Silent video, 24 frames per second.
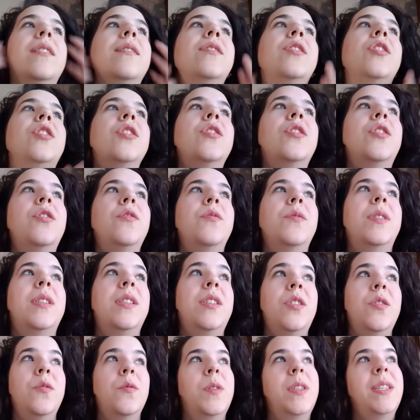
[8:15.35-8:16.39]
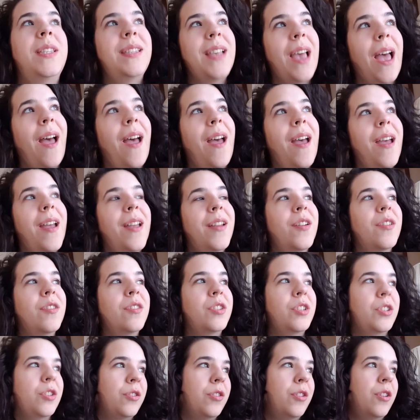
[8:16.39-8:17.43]
should you use said or
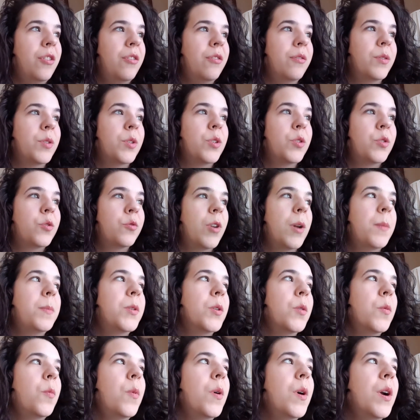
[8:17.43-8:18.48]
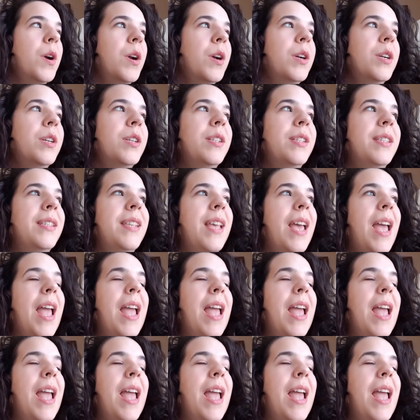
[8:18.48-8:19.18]
should you use descriptor words?